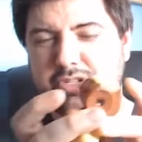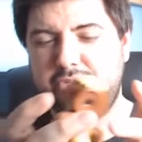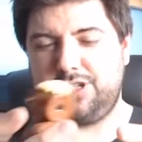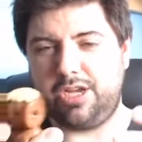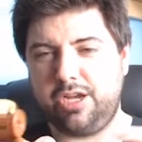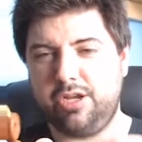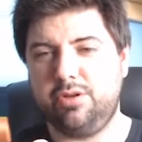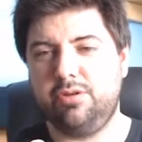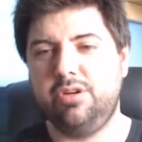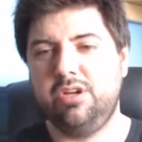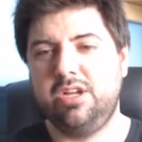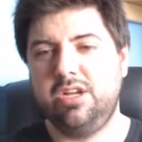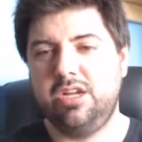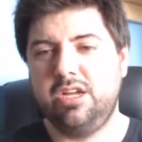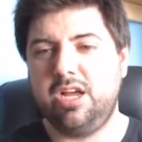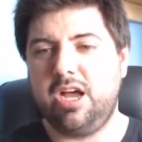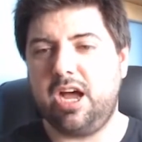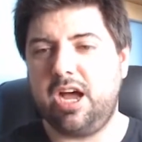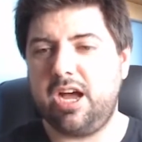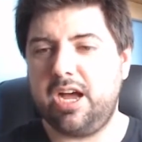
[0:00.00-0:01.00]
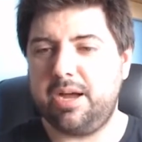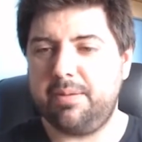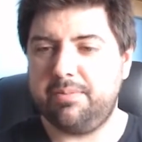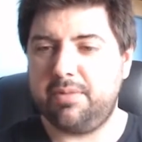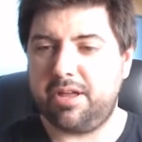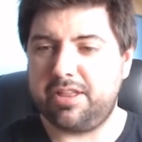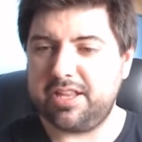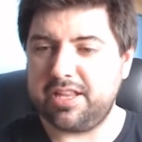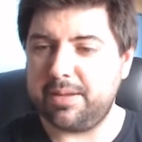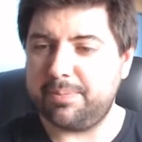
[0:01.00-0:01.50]
So
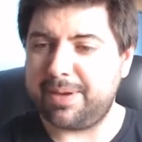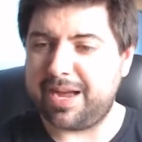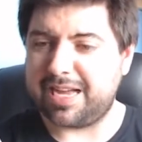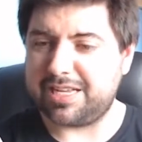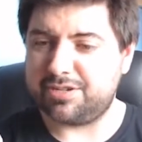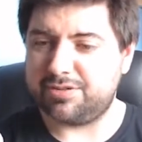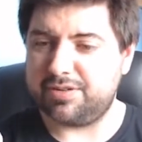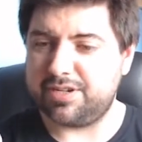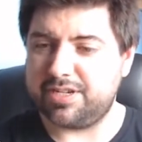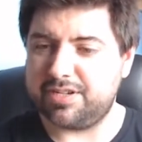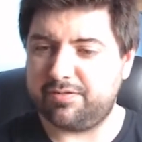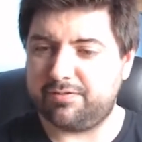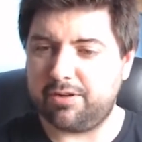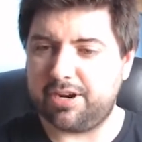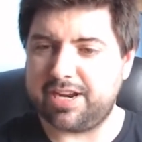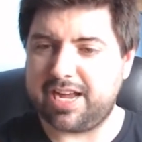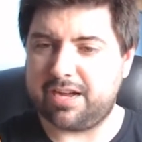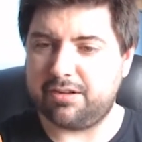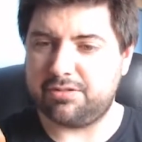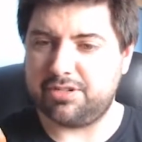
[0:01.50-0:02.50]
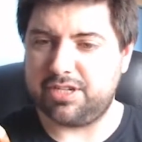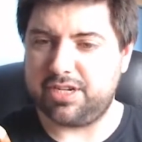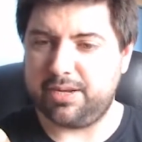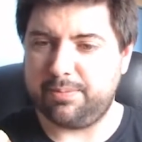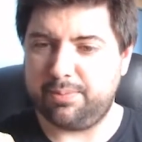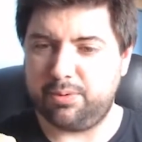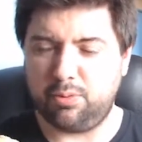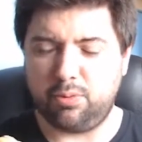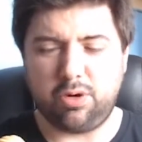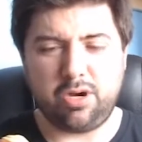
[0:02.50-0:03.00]
I think the batteries have run out on
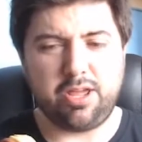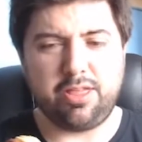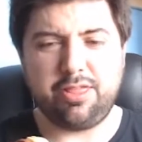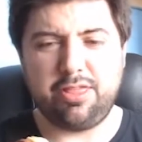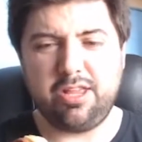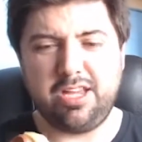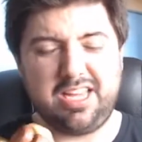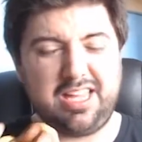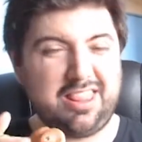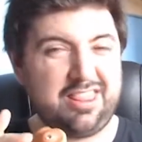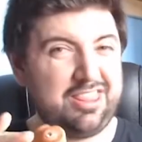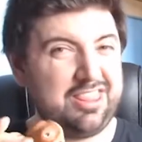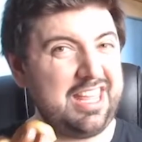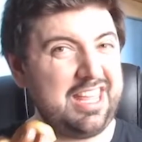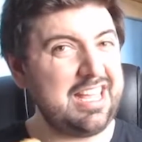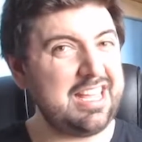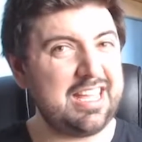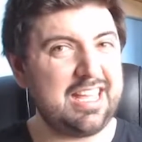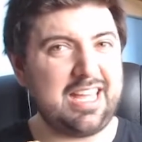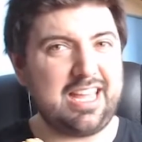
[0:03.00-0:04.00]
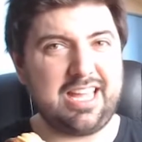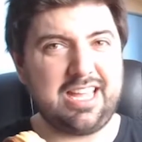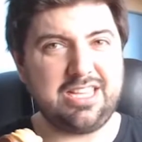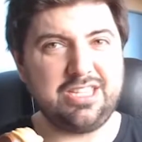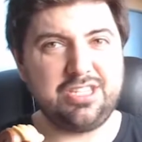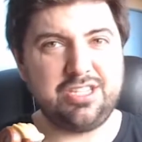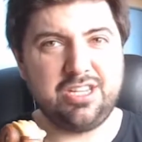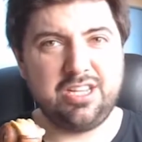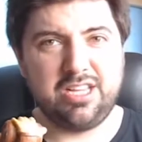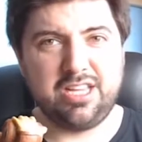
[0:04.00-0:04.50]
it, but what I think it
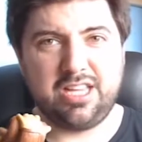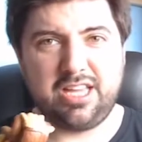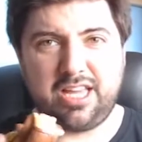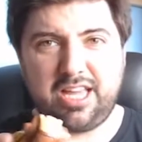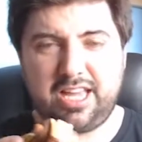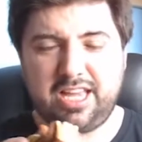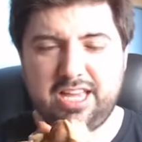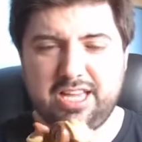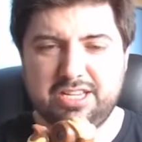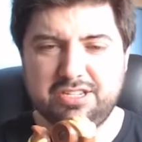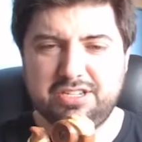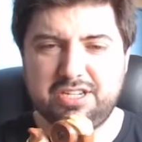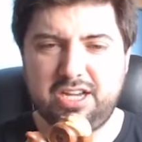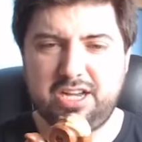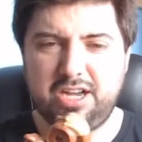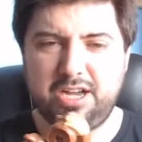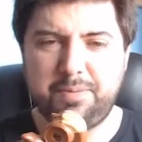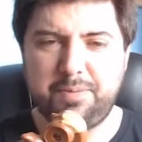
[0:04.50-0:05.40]
is